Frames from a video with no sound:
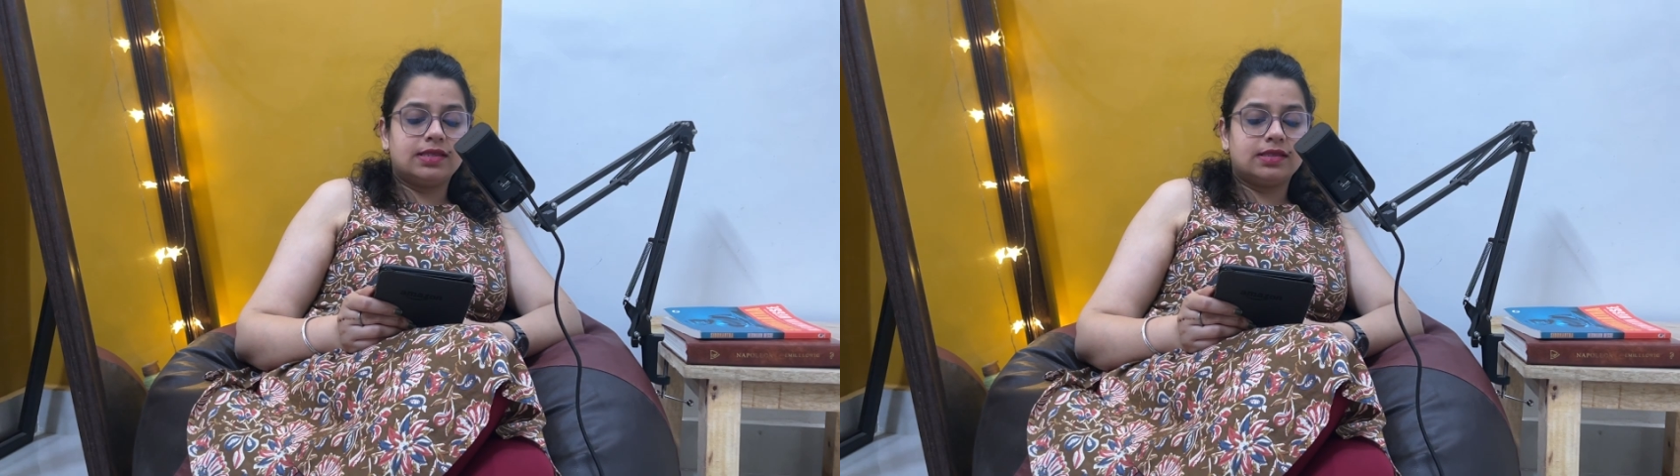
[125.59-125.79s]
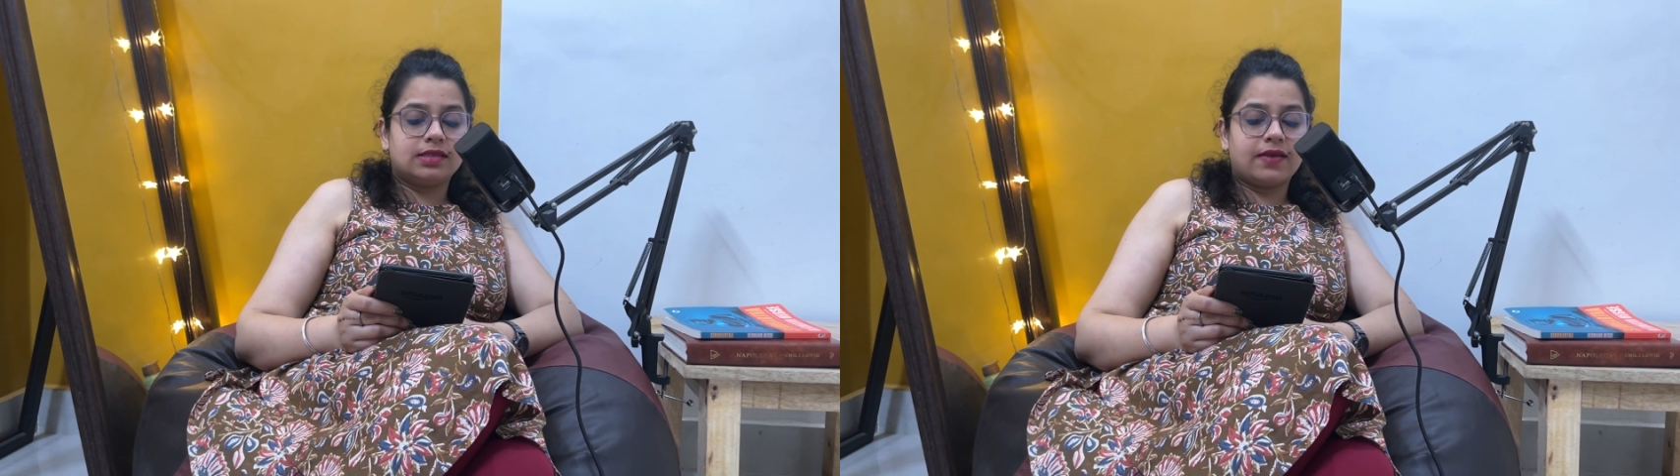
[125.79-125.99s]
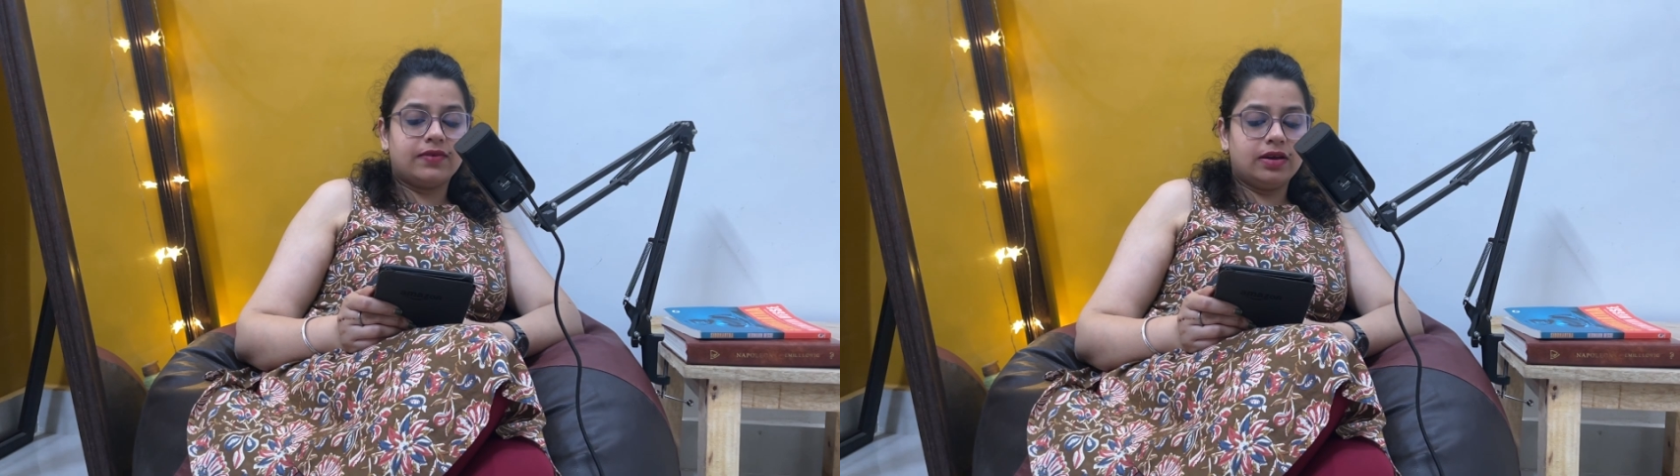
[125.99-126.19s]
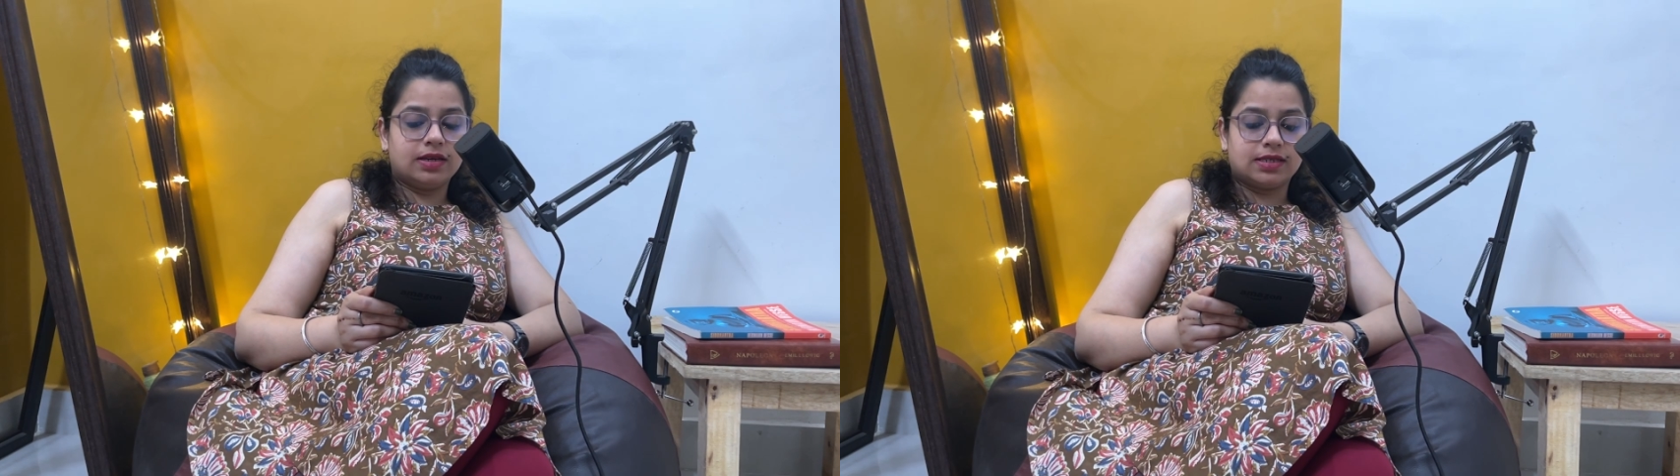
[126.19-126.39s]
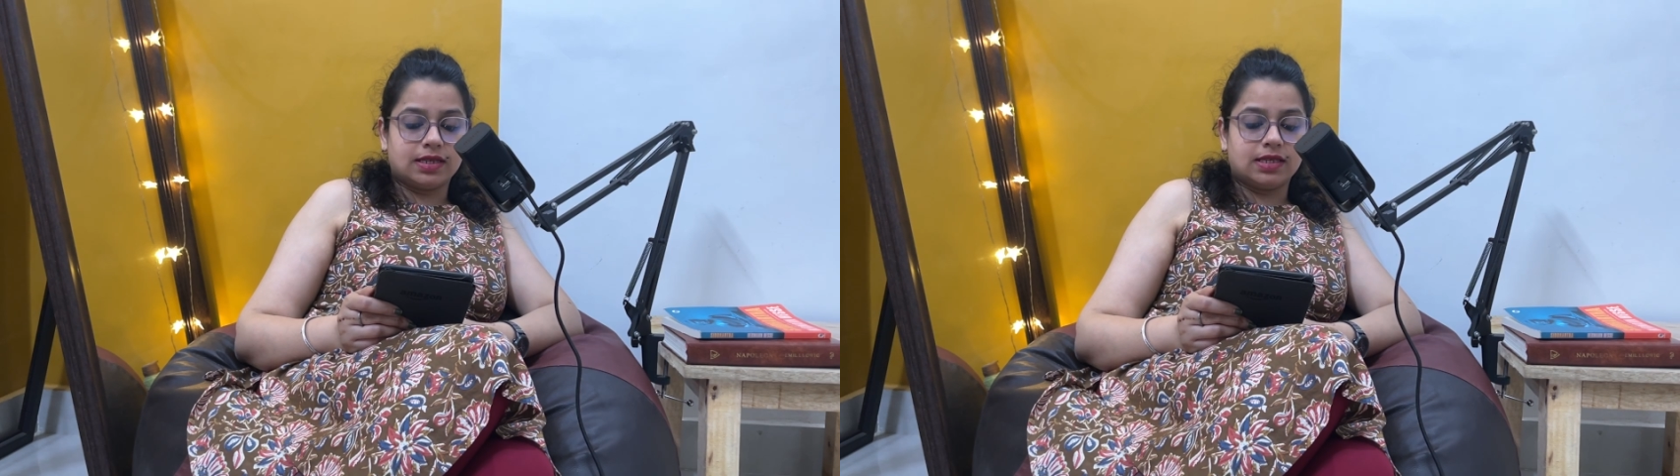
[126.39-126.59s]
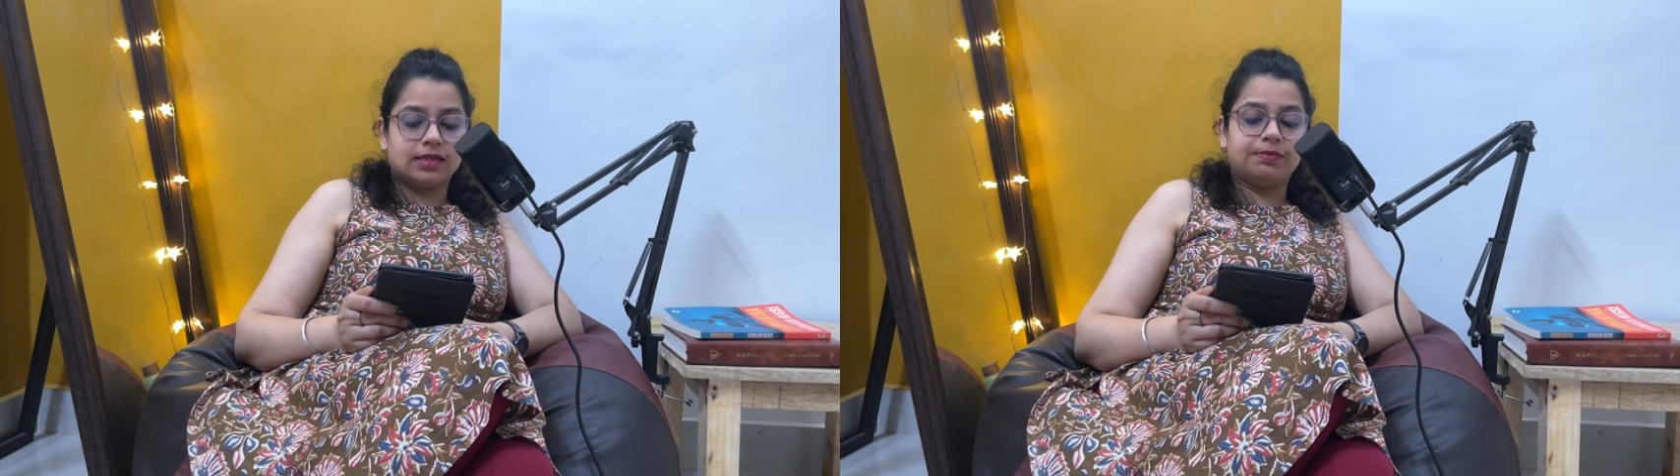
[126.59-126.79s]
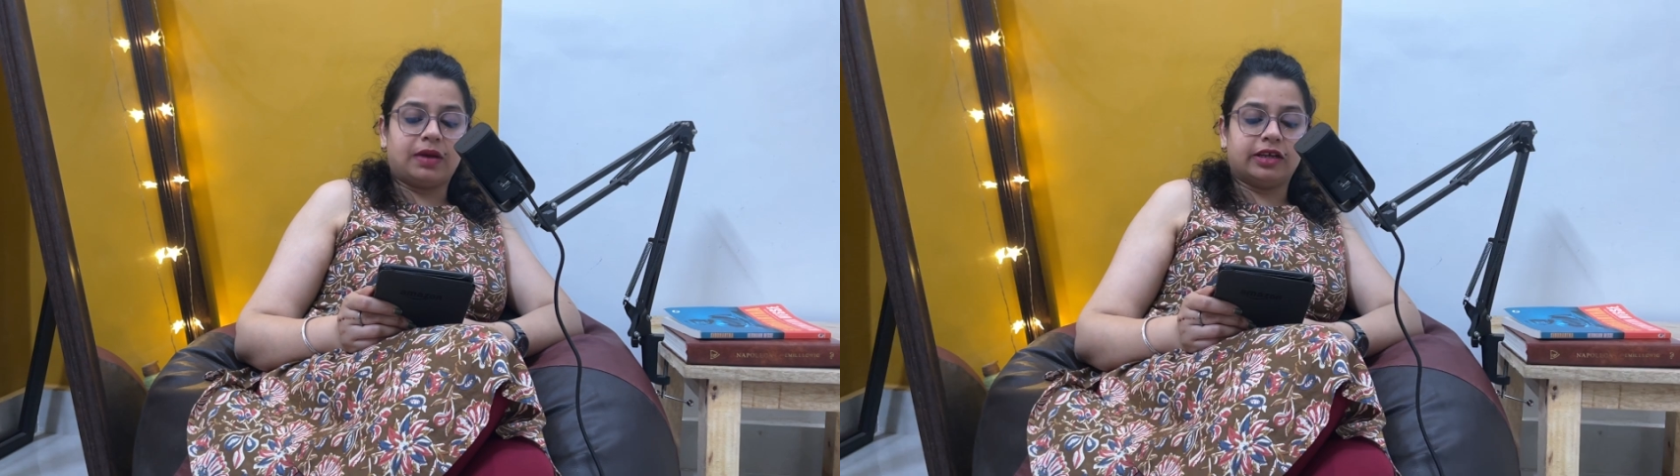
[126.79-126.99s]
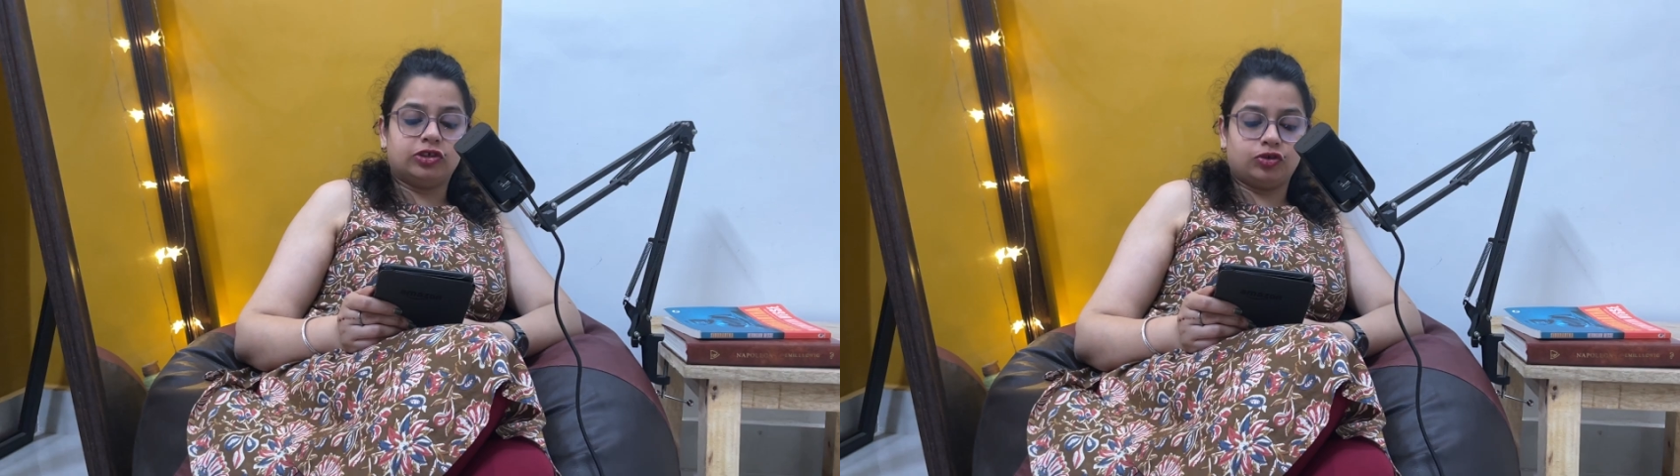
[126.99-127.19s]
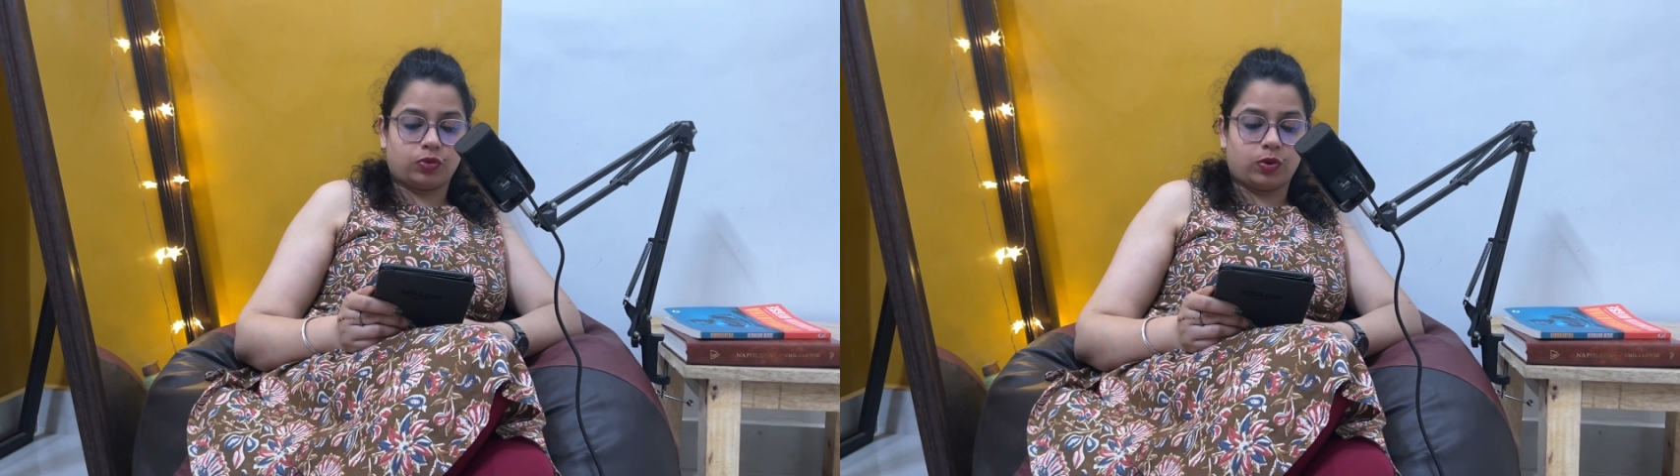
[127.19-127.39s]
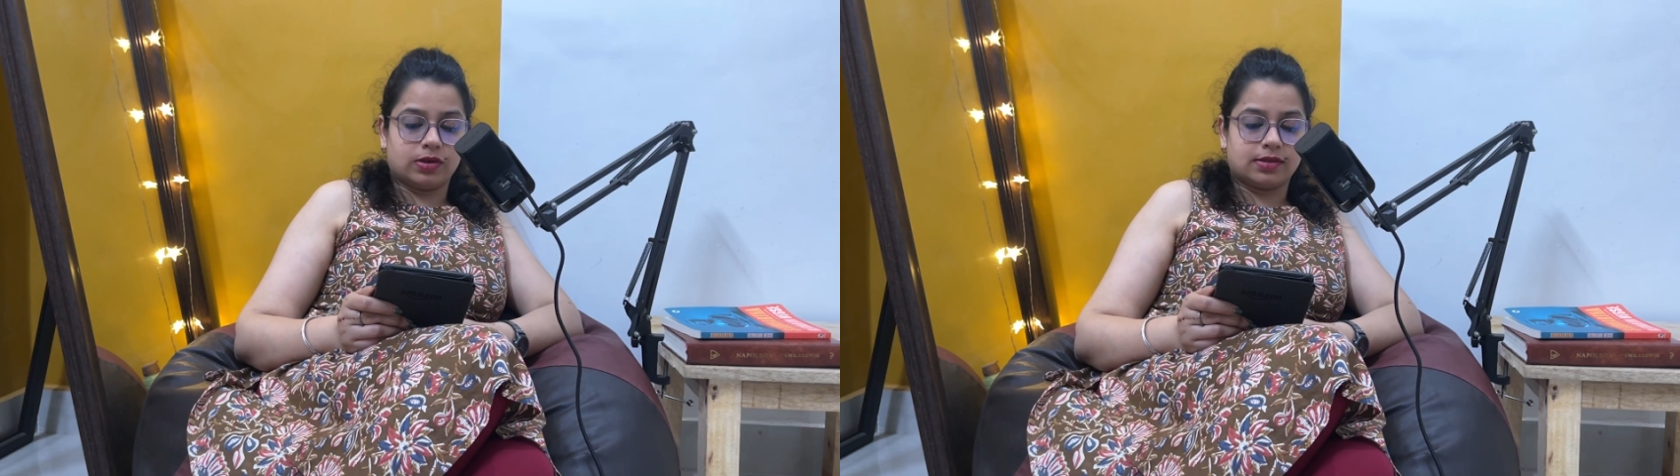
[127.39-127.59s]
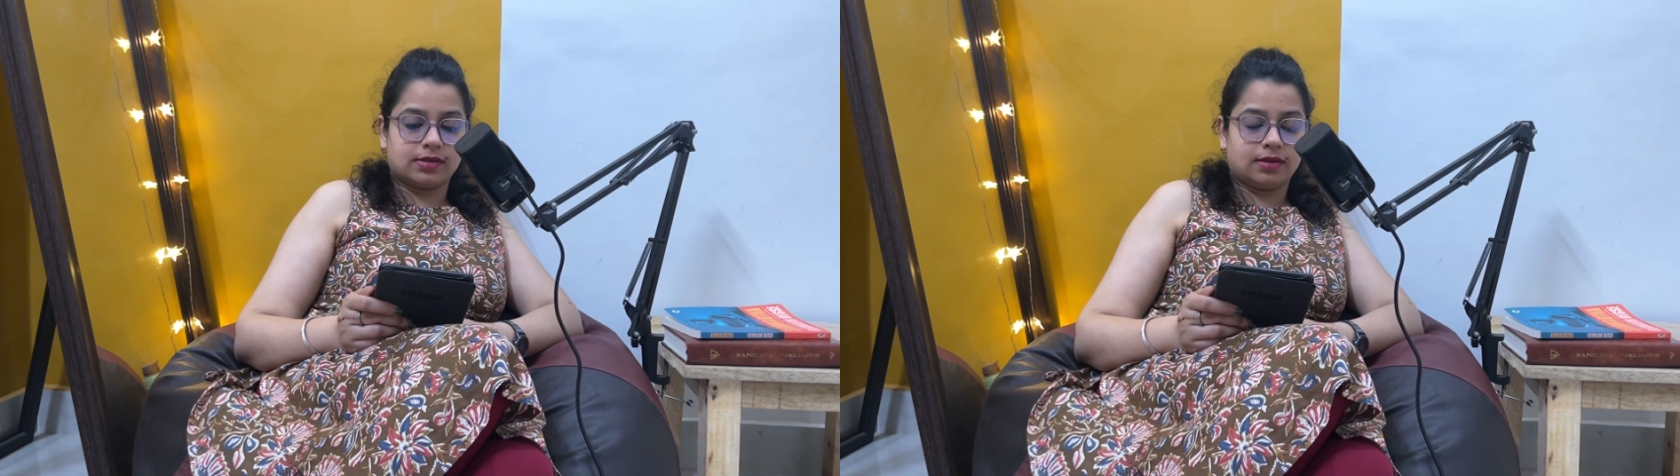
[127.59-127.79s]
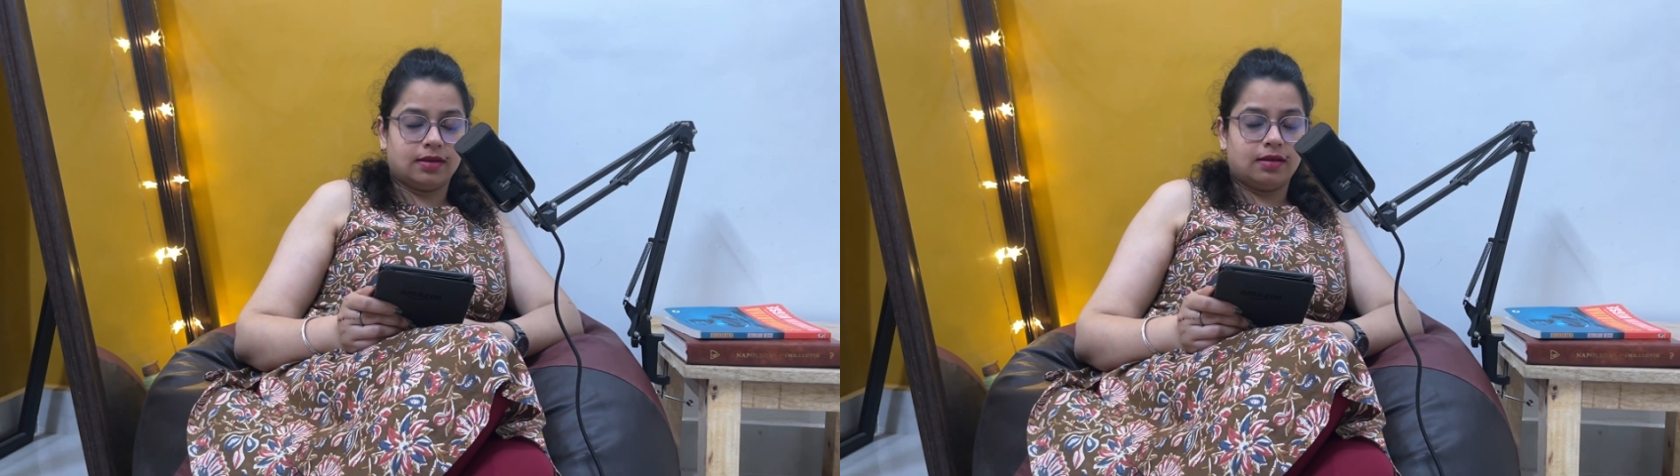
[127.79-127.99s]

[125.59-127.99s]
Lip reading: severities my shores.